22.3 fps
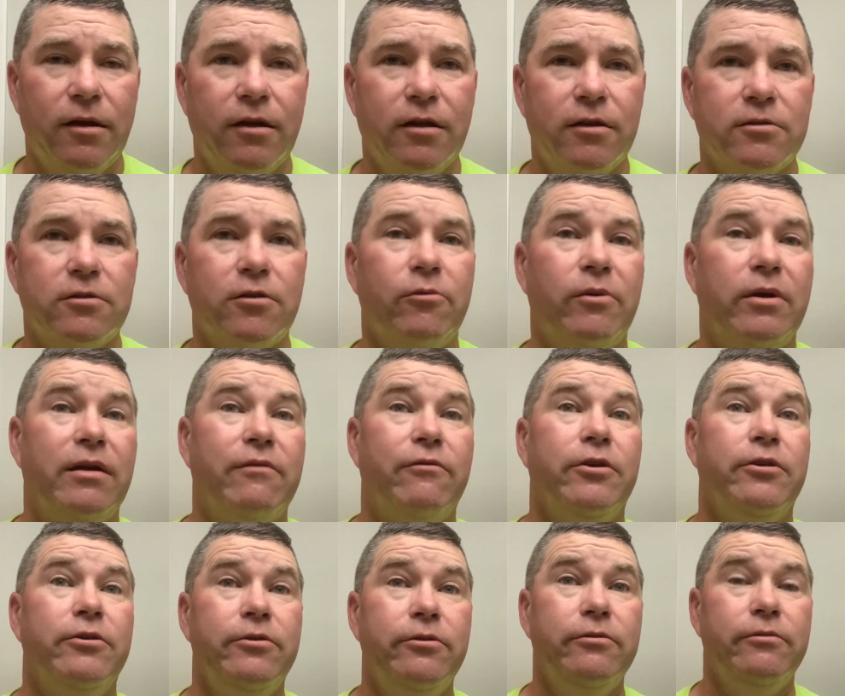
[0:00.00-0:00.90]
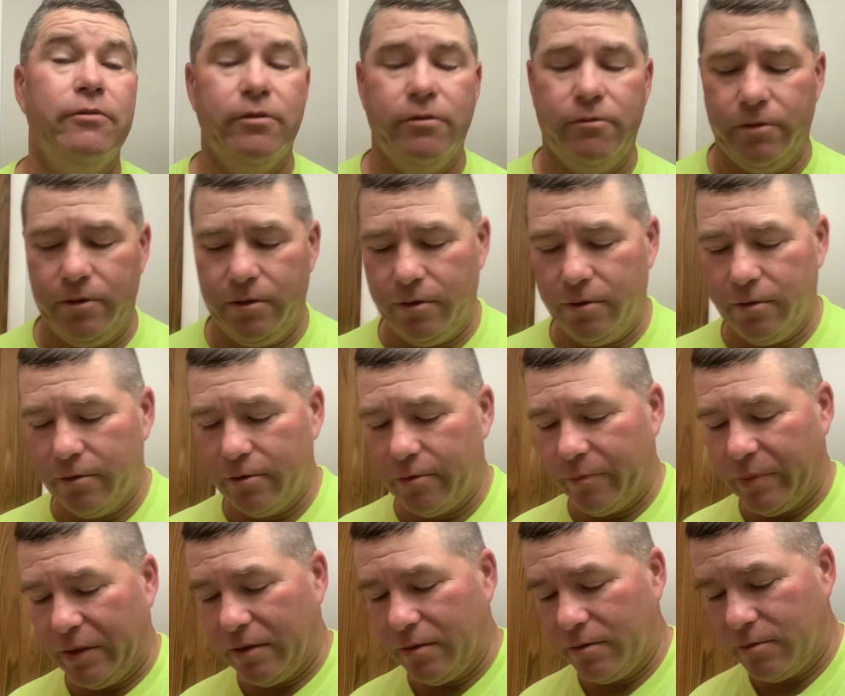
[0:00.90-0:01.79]
so whatever you do in your
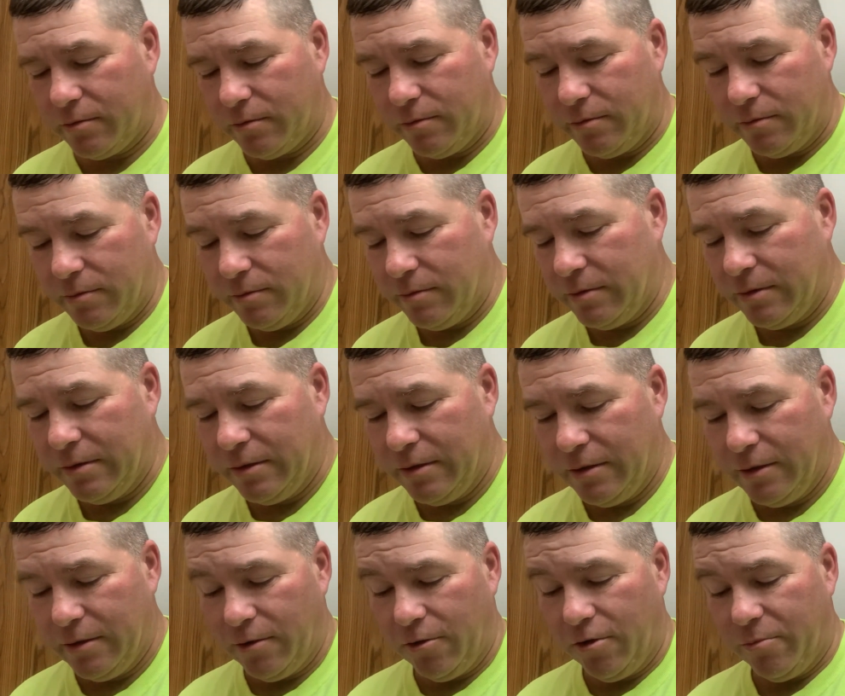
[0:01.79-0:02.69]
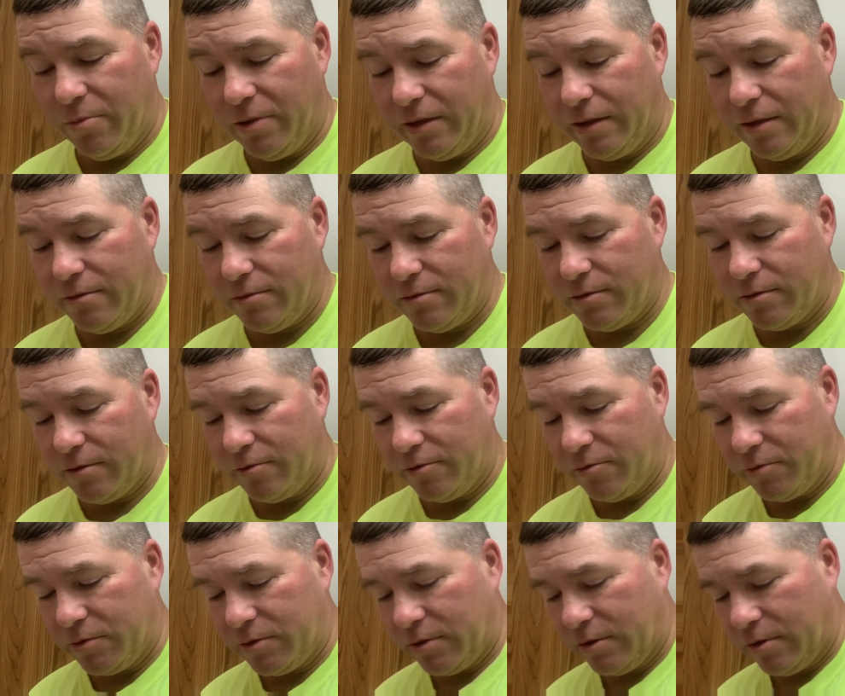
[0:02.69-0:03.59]
spacesuit, nobody else knows
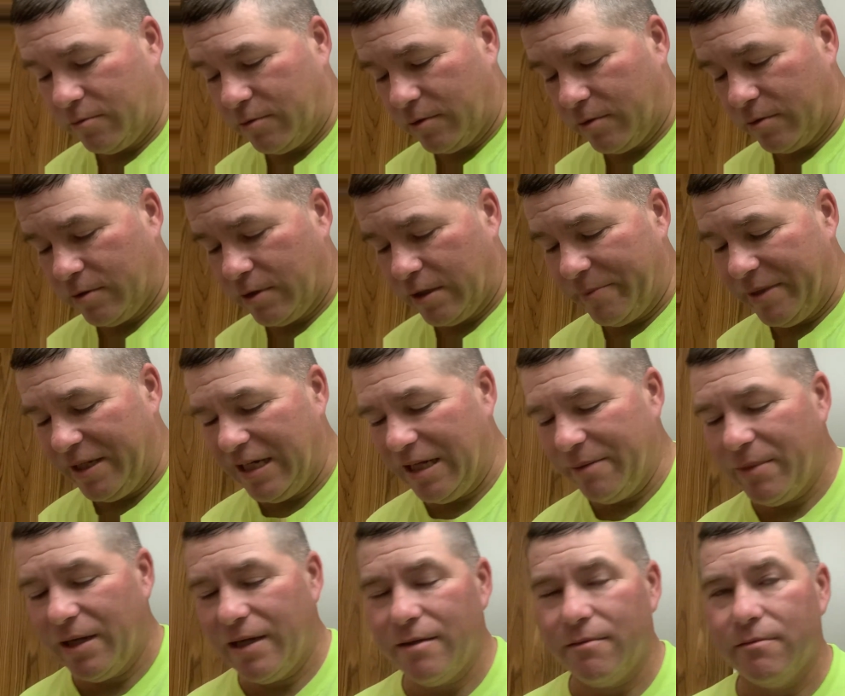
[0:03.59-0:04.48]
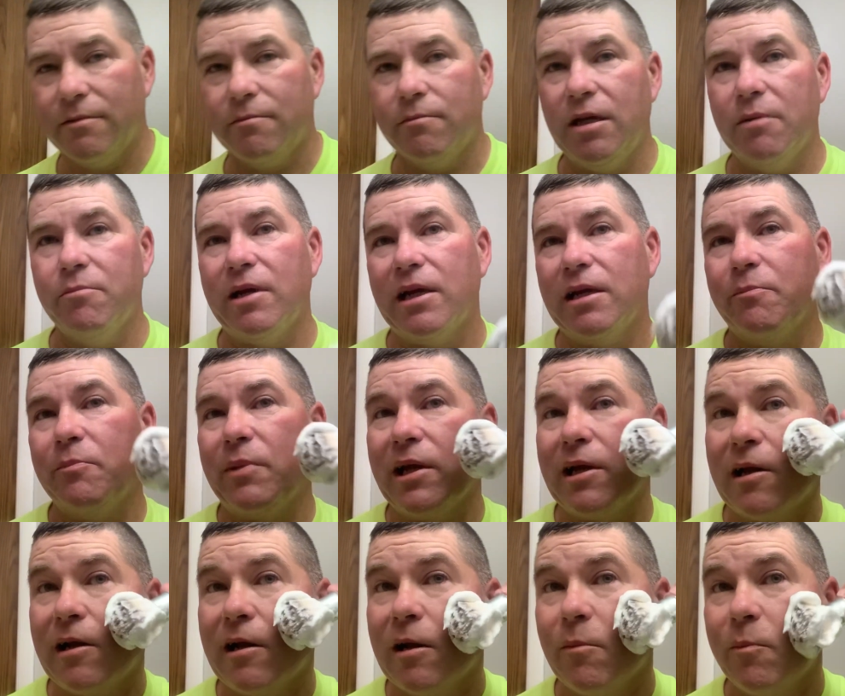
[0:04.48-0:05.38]
what's going on. I mean, it might
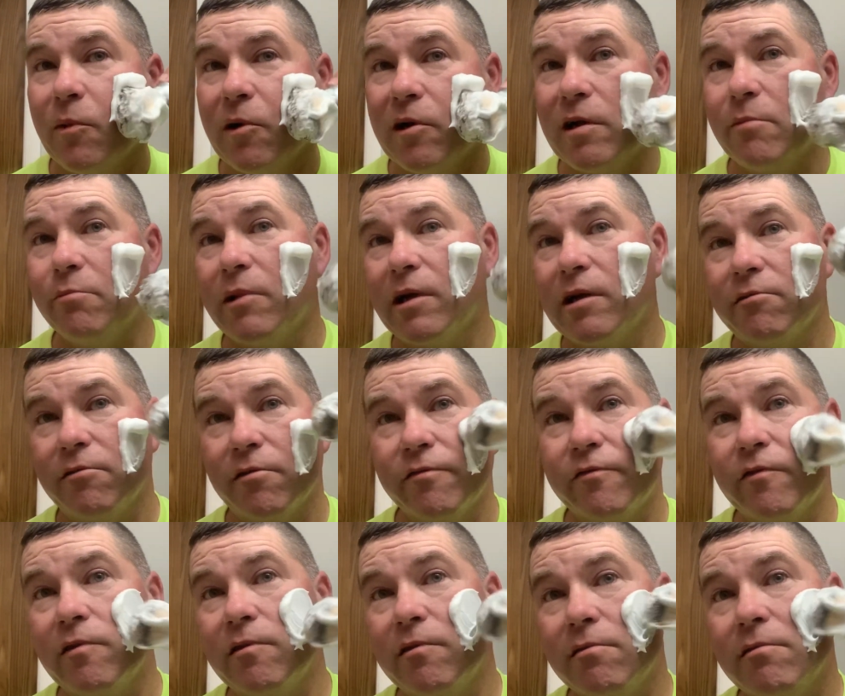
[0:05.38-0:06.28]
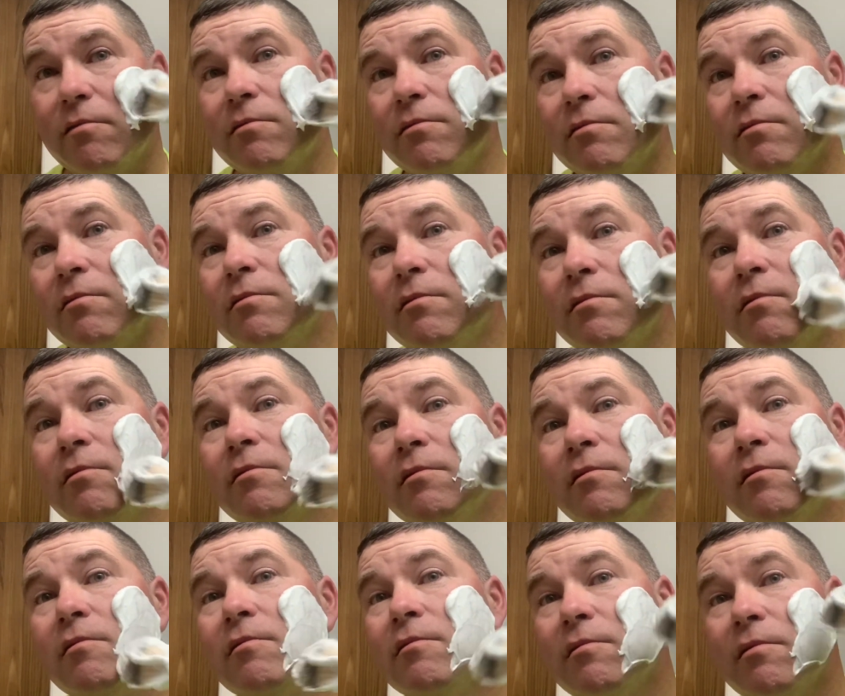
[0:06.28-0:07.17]
pick it up on the microphone.
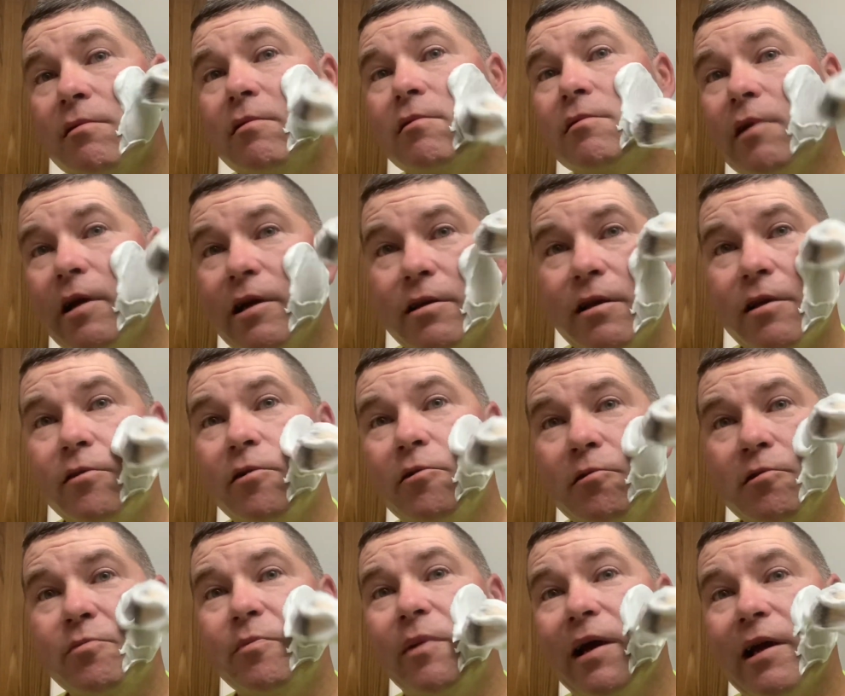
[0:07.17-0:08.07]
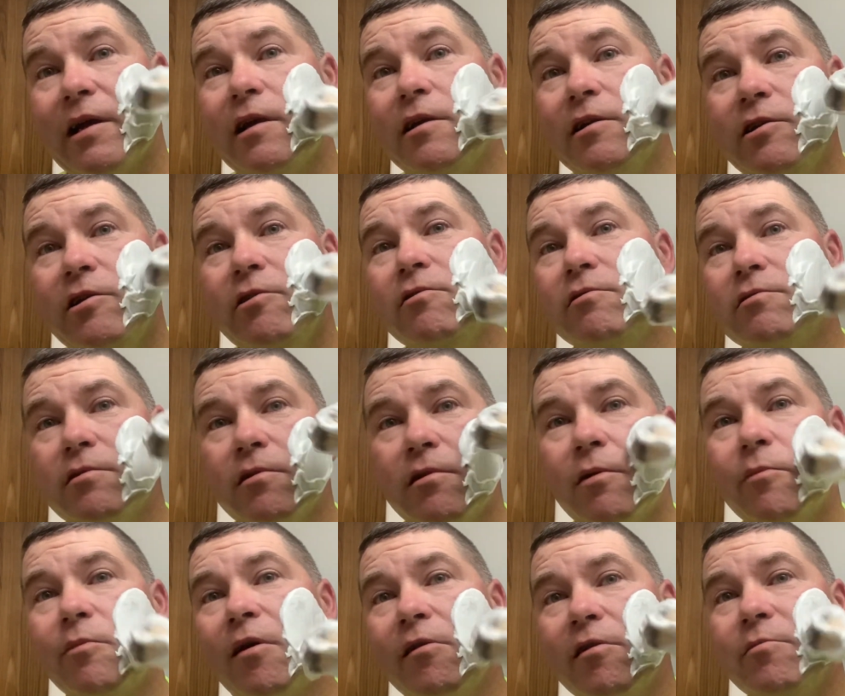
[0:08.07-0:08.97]
Like, dudes back in Houston will
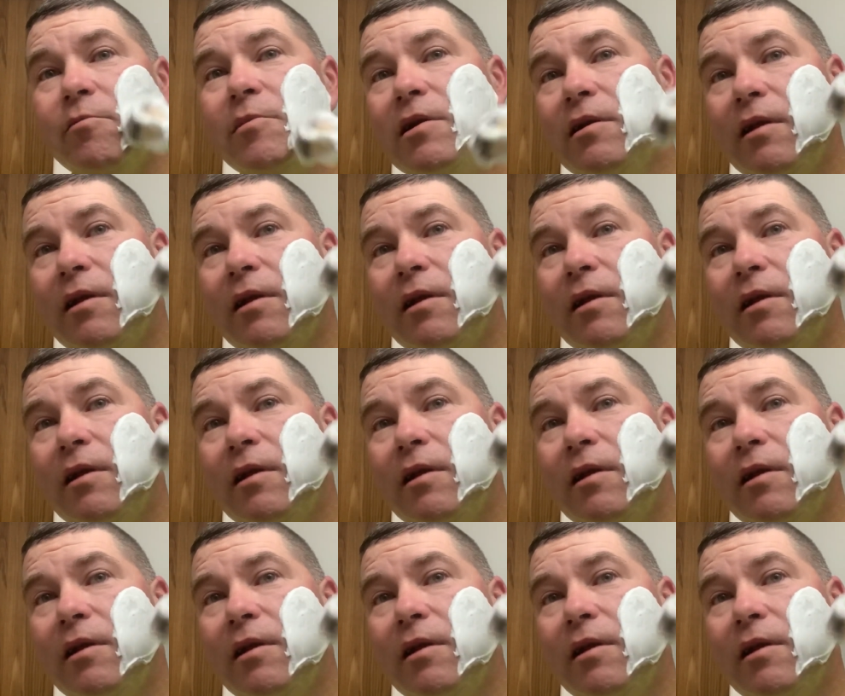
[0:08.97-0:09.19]
probably be